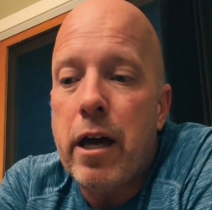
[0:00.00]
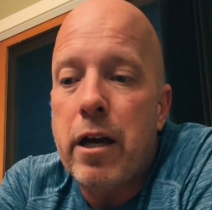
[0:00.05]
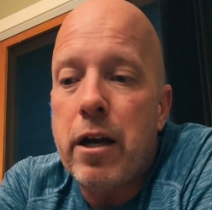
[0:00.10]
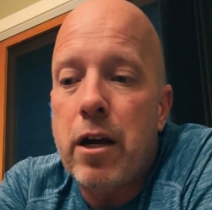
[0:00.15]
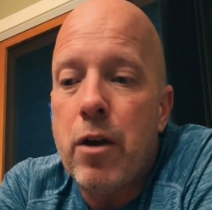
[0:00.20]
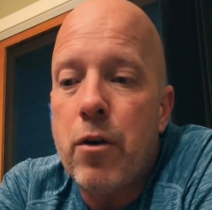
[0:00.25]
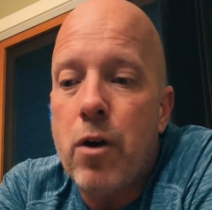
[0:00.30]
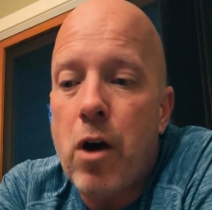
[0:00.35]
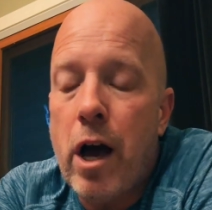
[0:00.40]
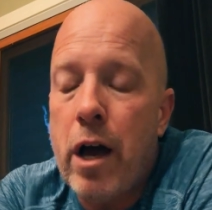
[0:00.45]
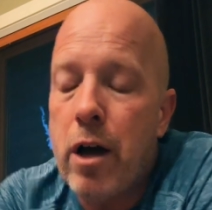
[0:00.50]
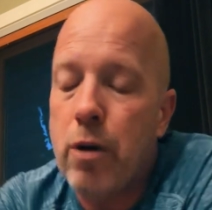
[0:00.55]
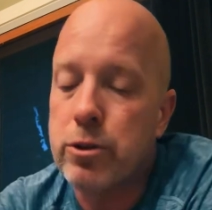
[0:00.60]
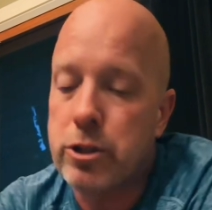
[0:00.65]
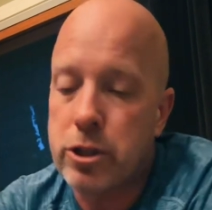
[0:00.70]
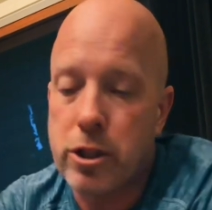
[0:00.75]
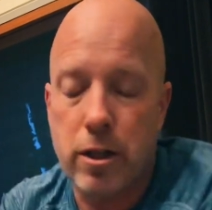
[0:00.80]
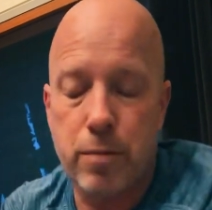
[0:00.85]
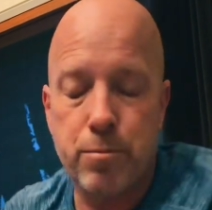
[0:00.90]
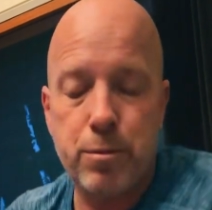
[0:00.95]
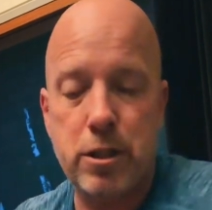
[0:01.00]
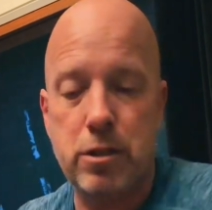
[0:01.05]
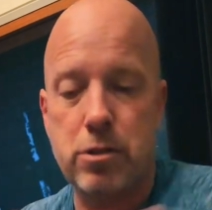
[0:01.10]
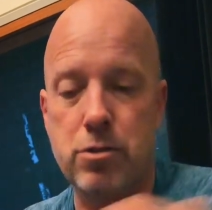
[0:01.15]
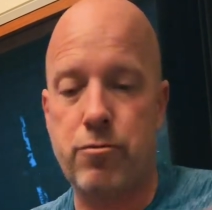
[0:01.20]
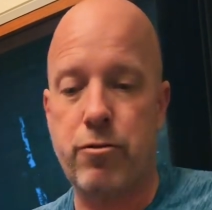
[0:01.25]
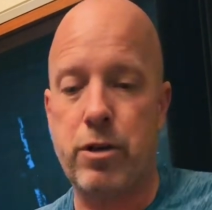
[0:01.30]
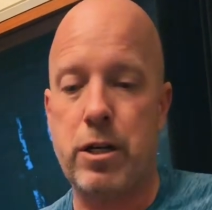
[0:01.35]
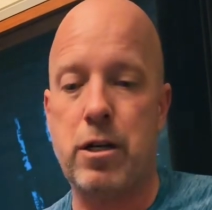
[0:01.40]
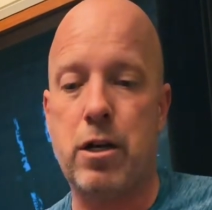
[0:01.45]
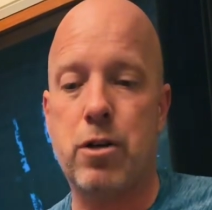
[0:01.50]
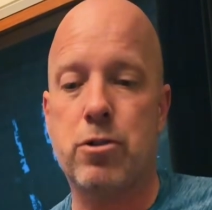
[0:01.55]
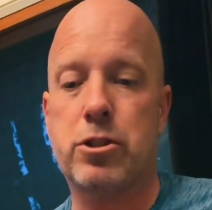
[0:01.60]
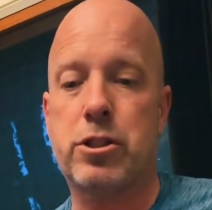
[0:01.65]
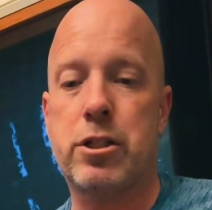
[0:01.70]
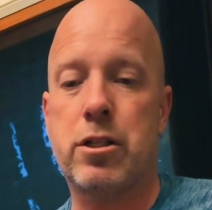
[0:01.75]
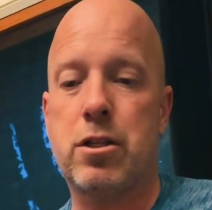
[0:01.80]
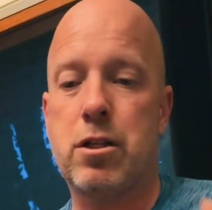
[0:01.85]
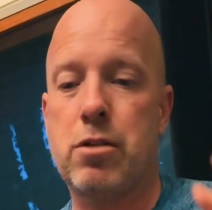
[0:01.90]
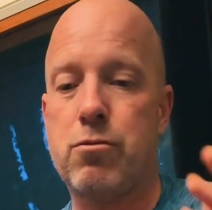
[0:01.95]
And I always clip these
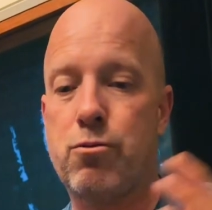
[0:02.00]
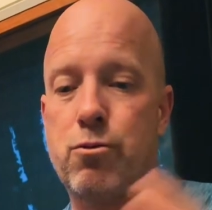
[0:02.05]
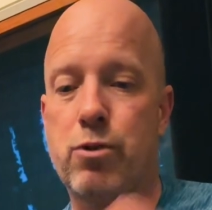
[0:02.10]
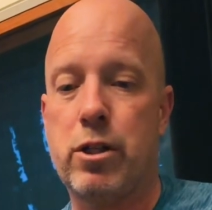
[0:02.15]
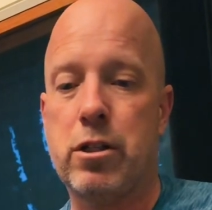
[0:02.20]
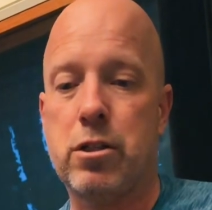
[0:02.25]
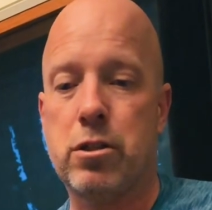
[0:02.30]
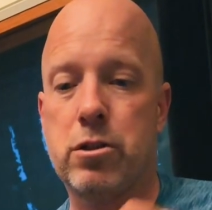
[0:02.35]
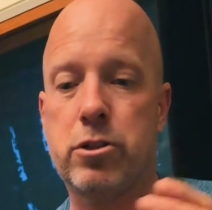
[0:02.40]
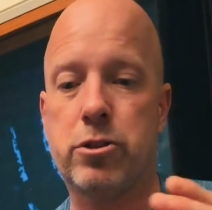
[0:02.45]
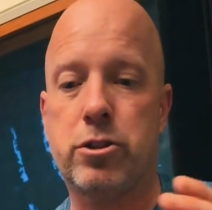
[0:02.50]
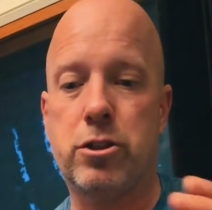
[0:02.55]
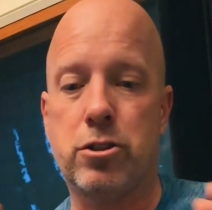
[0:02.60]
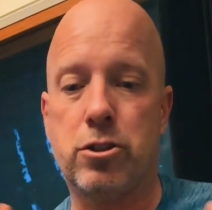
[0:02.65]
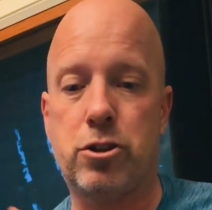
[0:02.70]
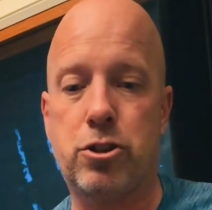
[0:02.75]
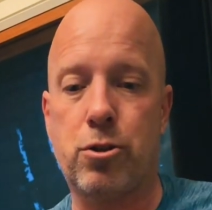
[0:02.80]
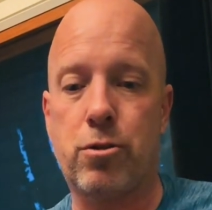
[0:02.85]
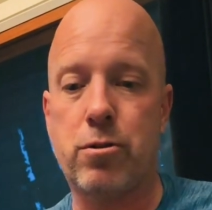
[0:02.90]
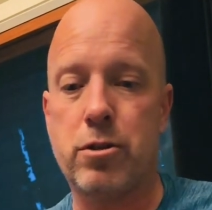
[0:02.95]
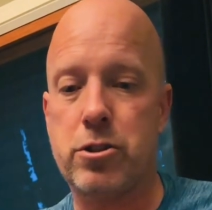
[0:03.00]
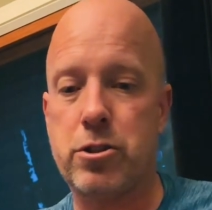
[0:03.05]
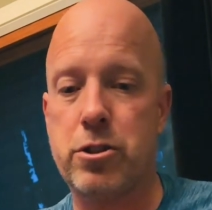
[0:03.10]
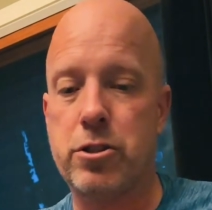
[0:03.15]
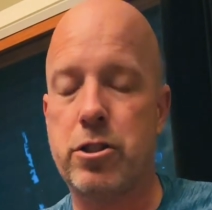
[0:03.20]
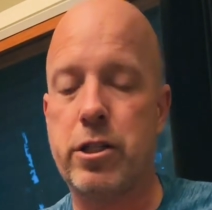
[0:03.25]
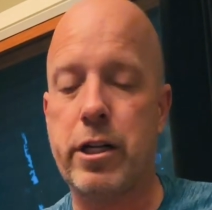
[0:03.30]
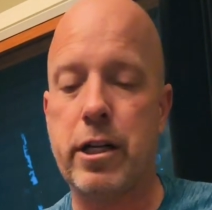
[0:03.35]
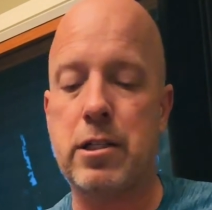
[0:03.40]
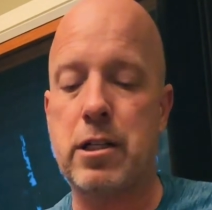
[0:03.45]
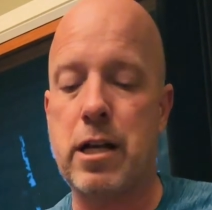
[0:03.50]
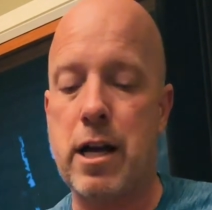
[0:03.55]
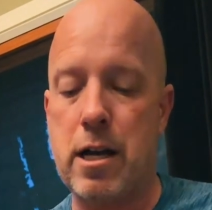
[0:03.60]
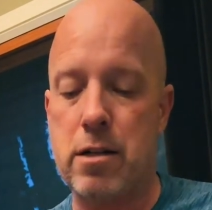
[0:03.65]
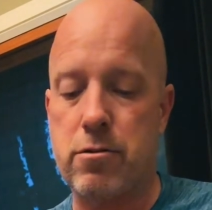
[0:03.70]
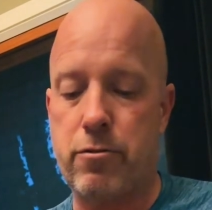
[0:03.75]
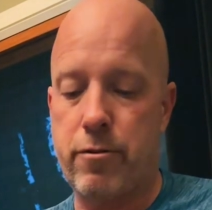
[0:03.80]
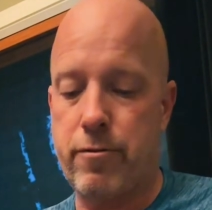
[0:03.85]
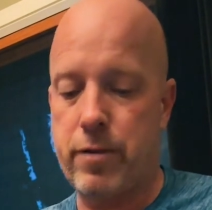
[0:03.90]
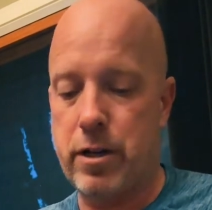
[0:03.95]
videos into reels and shorts and
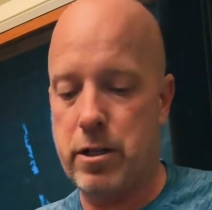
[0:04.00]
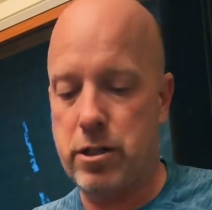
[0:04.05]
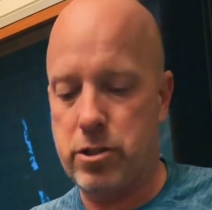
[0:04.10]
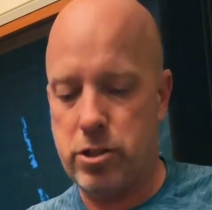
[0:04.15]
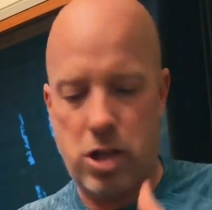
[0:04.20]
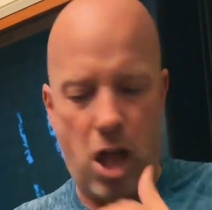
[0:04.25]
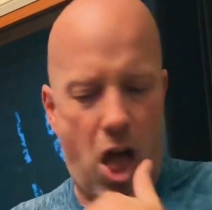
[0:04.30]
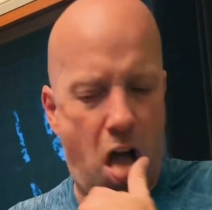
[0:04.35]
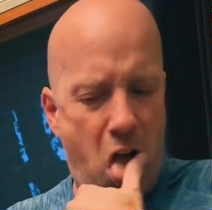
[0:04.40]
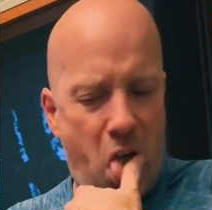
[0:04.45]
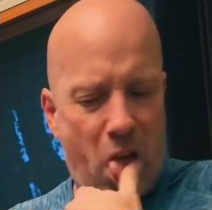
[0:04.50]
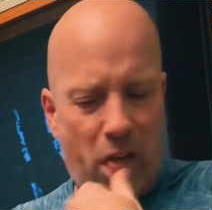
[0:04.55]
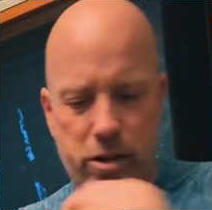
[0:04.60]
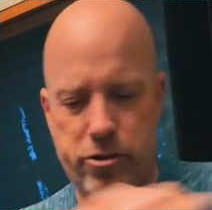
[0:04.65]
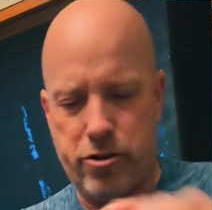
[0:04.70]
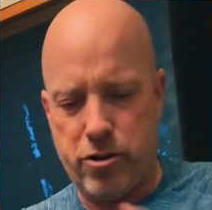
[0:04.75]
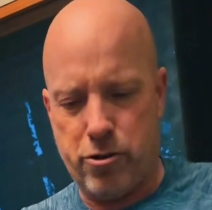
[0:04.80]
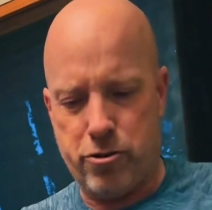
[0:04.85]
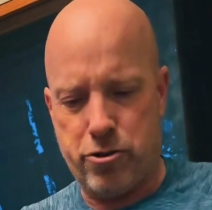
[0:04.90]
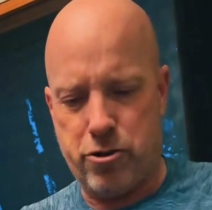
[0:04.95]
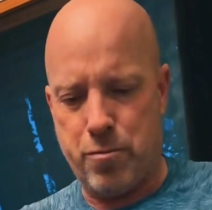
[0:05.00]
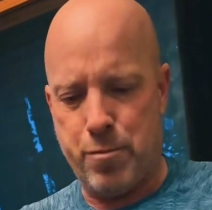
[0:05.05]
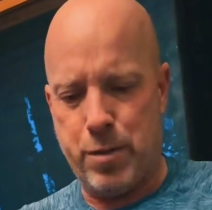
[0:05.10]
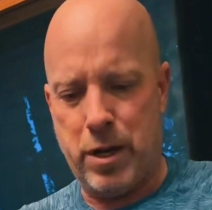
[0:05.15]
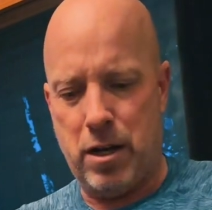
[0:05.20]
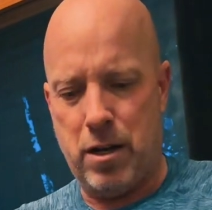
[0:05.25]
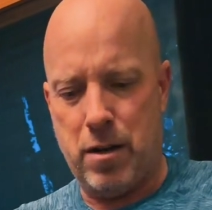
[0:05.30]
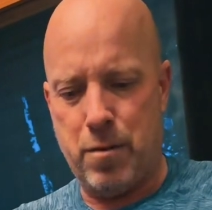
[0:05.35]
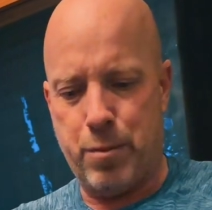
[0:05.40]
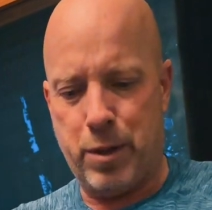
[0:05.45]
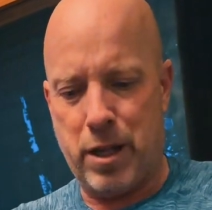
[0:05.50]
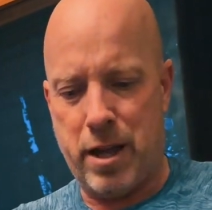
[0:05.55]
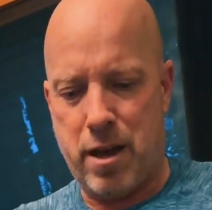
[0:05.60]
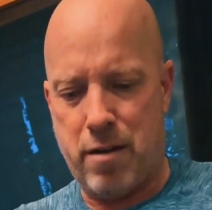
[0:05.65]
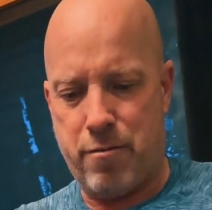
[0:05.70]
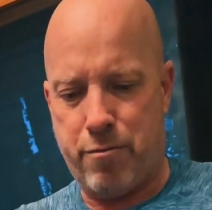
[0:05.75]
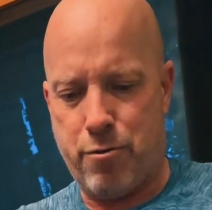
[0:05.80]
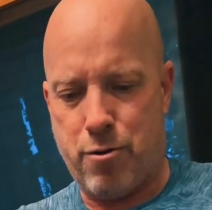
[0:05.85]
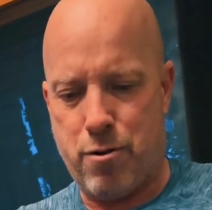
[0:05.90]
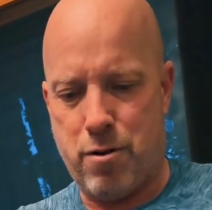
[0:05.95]
TikToks for various social media
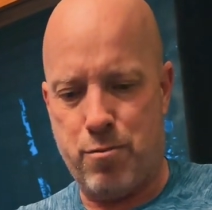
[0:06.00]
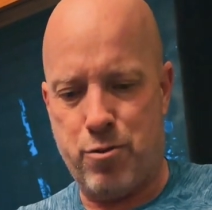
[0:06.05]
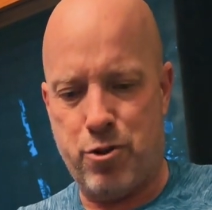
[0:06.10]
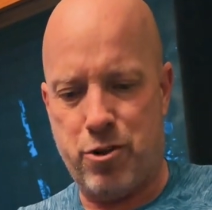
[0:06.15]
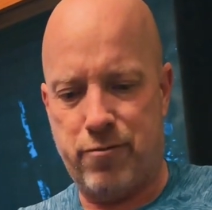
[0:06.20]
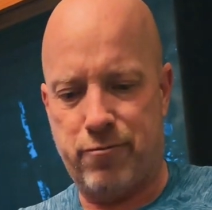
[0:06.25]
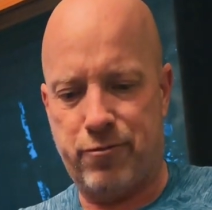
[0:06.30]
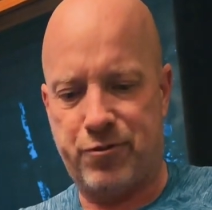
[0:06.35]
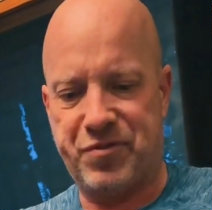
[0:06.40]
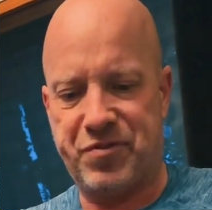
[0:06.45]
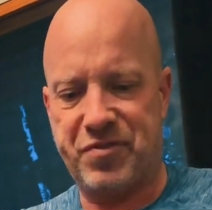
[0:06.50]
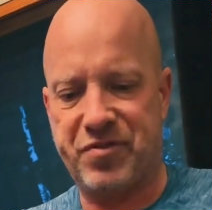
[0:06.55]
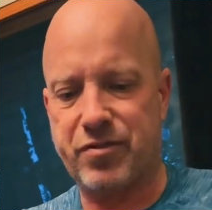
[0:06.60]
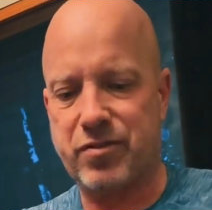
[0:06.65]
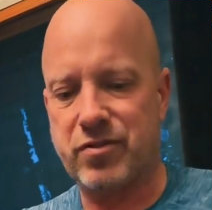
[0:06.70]
platforms.